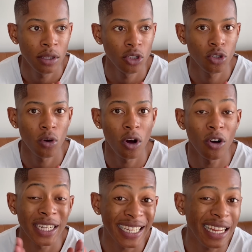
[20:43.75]
So
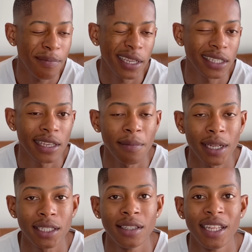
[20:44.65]
on a daily basis, I
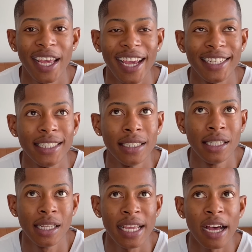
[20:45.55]
meant. And
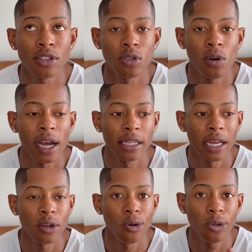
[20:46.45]
yeah, so
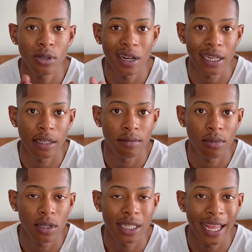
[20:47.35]
and also reading
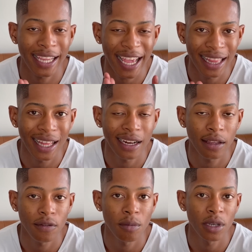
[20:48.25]
books, like gathering
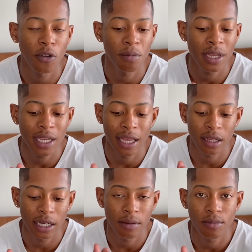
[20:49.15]
information. For me,
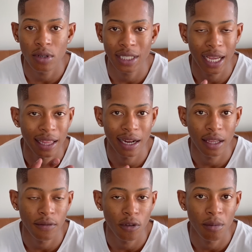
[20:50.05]
reading books, gathering
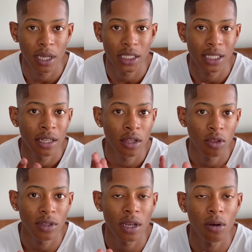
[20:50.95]
information,
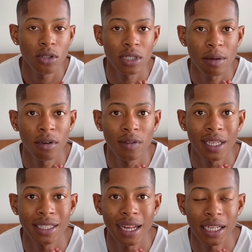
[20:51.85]
those are also some of the
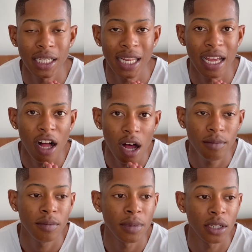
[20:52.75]
things that actually
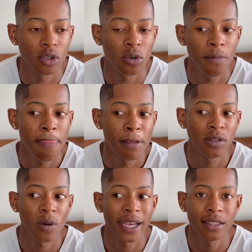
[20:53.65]
helped me.
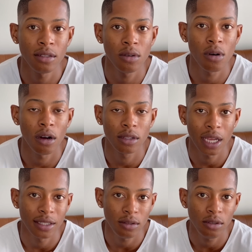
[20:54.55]
So I still go out there, I
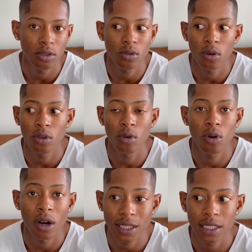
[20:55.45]
still do go through
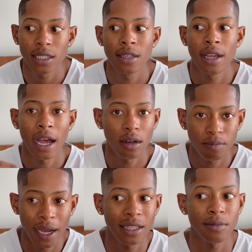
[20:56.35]
courses. I would
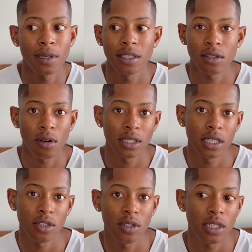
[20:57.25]
buy this person's course
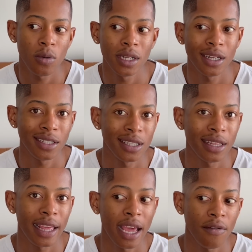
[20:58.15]
just to see what it is that
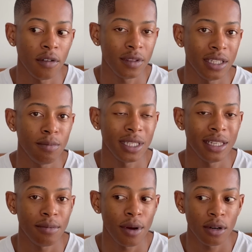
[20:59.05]
they have of this
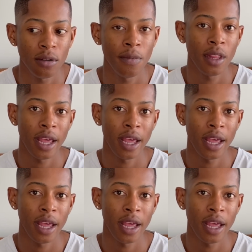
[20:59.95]
business model.